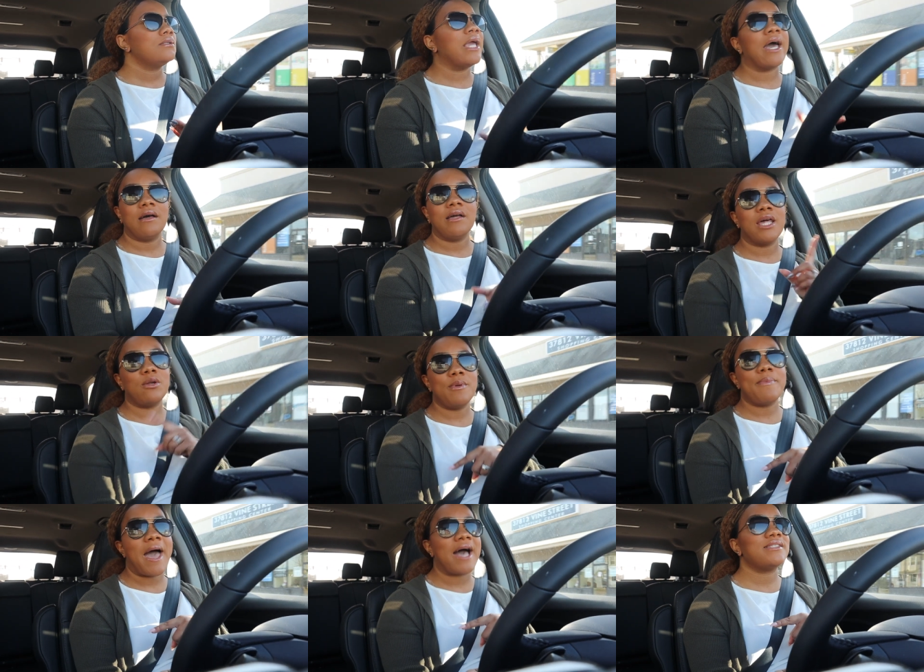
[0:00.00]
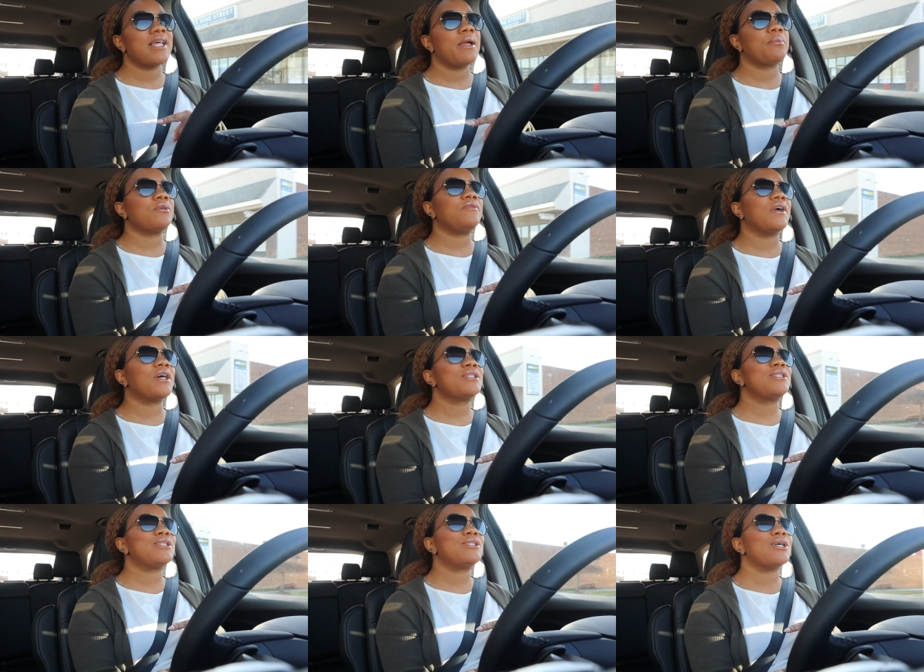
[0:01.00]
yeah, it'll be past April first.